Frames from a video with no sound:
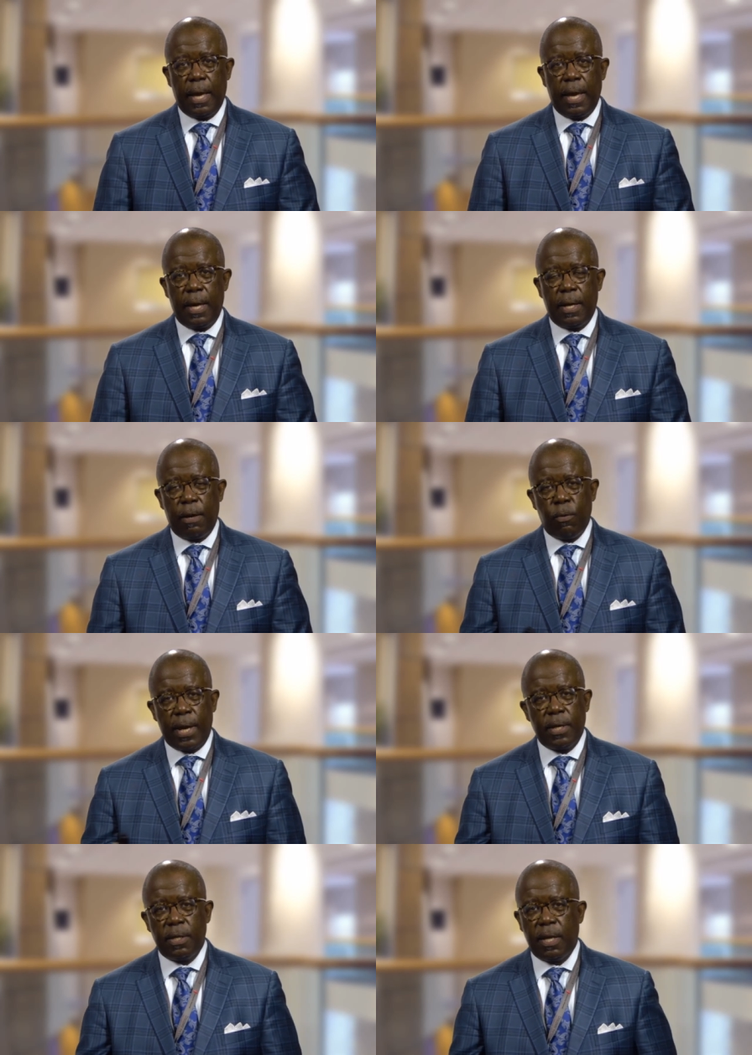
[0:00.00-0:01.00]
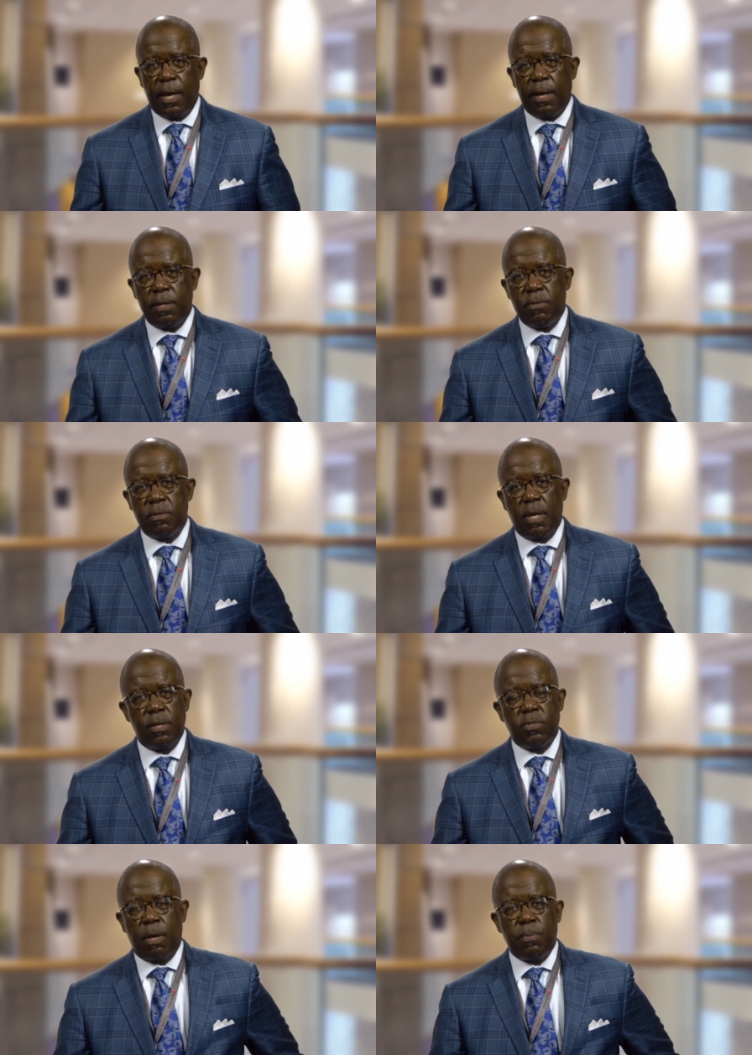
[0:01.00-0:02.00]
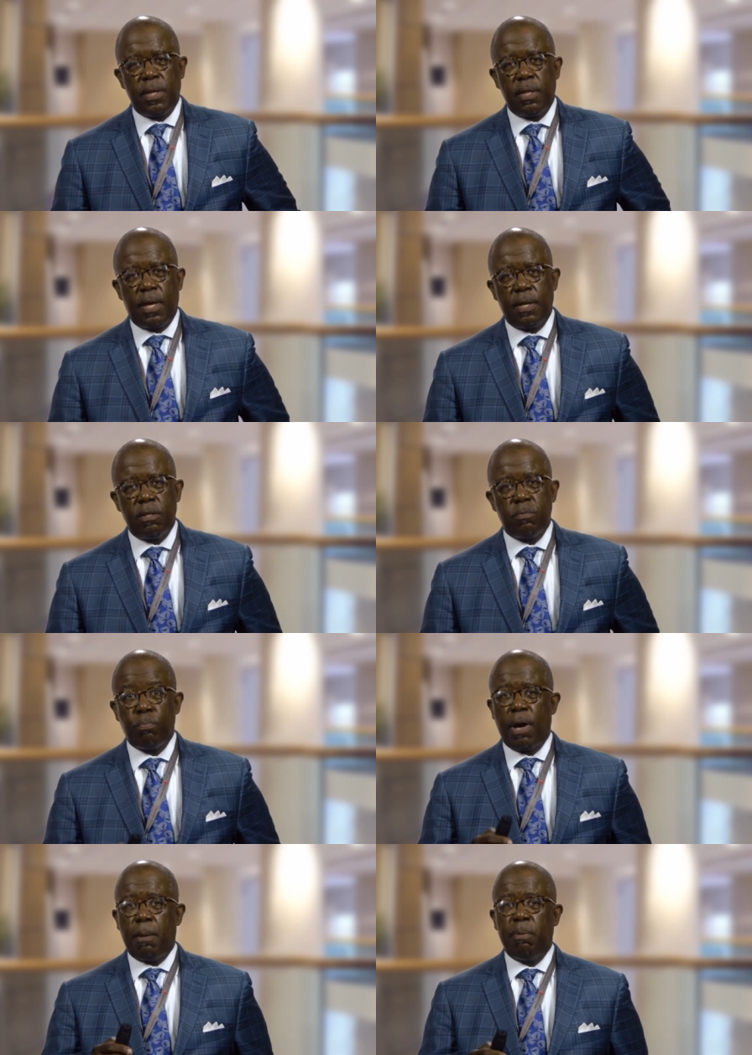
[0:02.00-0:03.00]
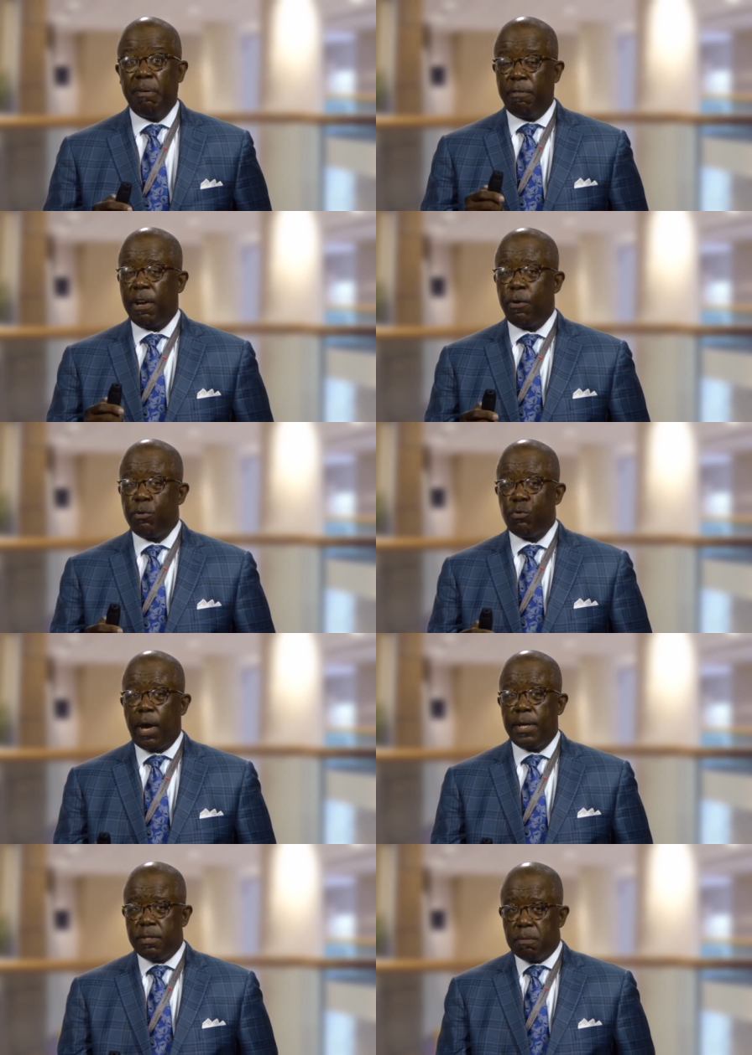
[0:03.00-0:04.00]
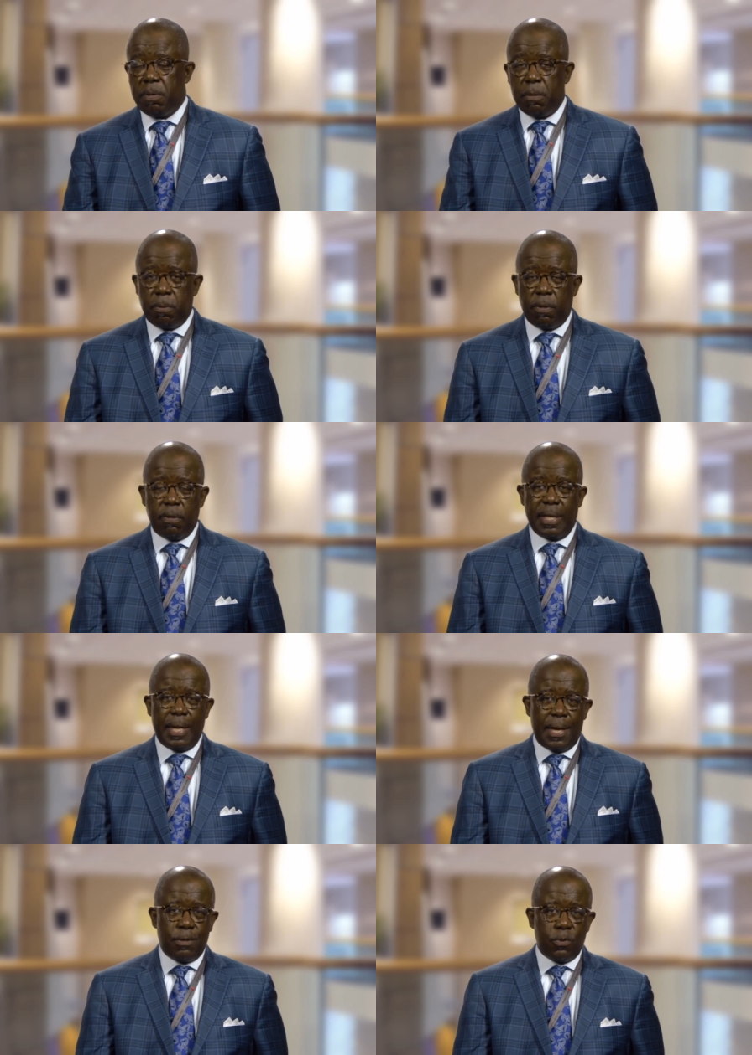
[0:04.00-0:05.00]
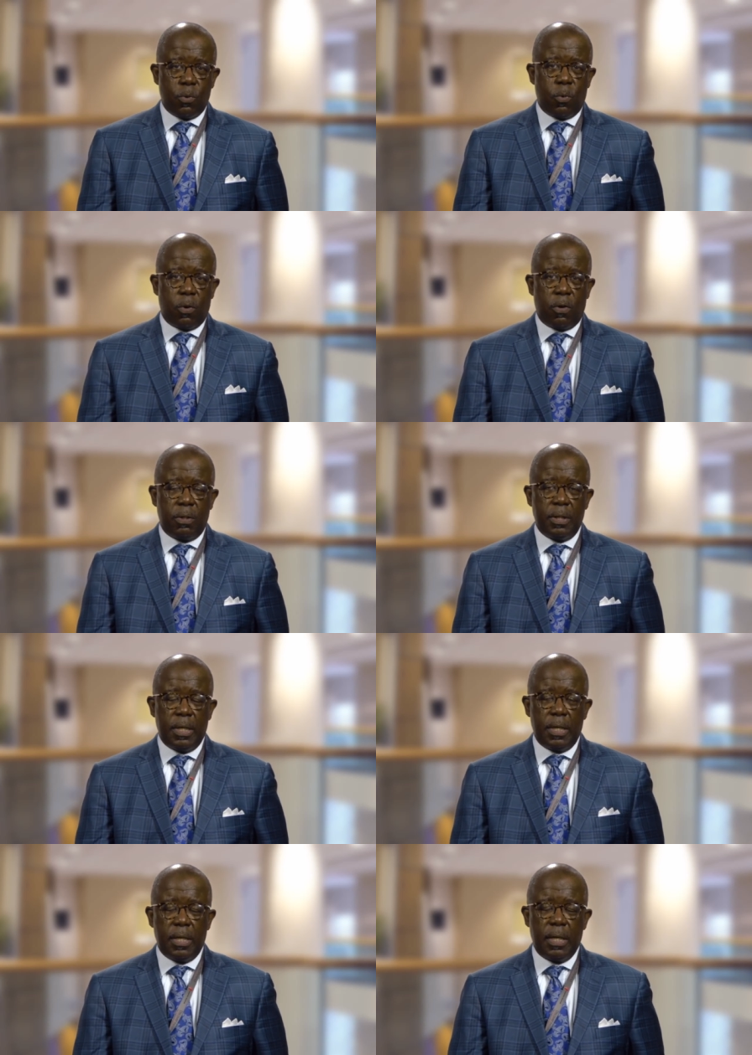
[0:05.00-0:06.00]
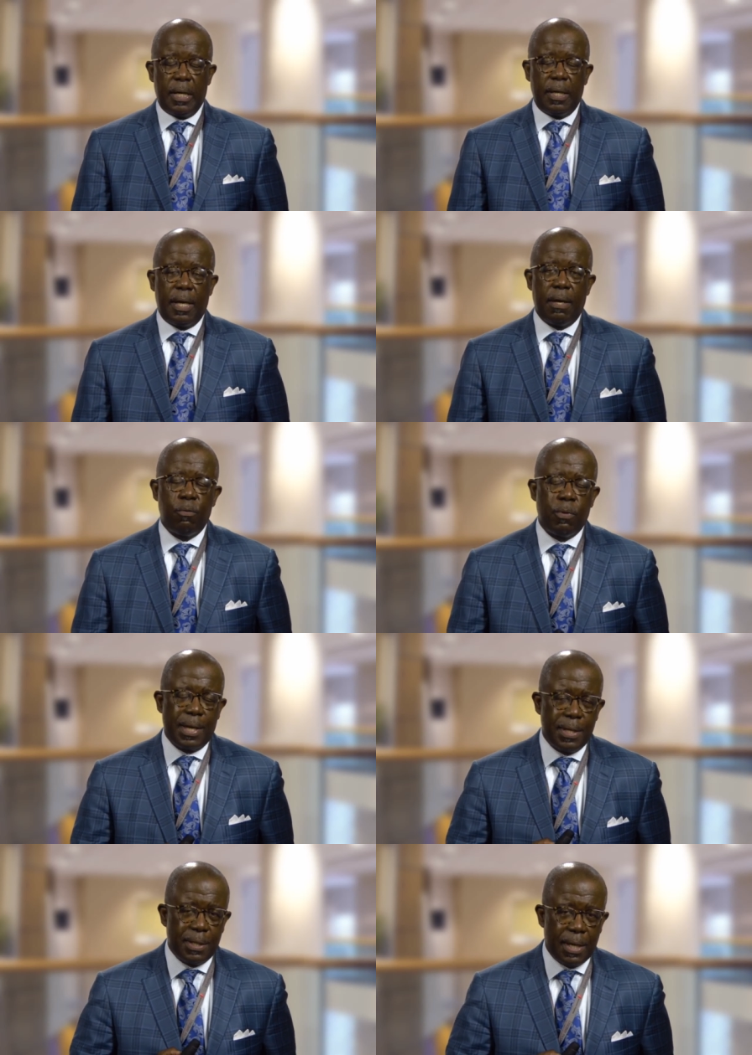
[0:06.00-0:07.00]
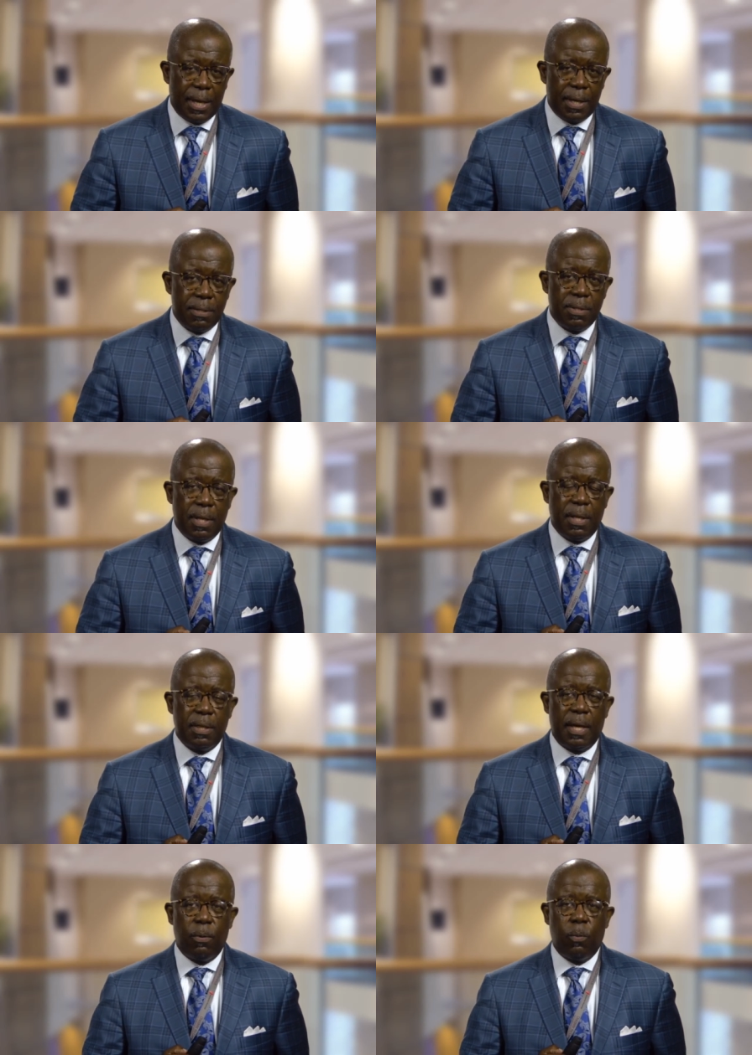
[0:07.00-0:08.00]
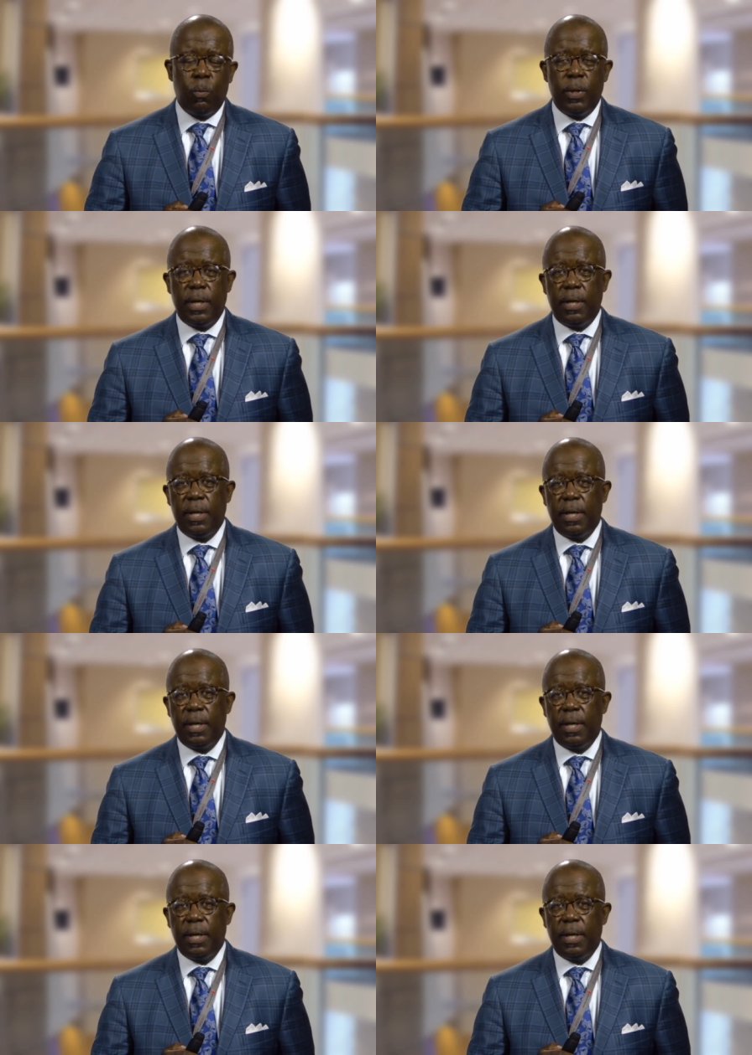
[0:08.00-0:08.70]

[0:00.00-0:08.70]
And I recognized uh, something that is probably very trite to people in the cancer world, I, I recognize that we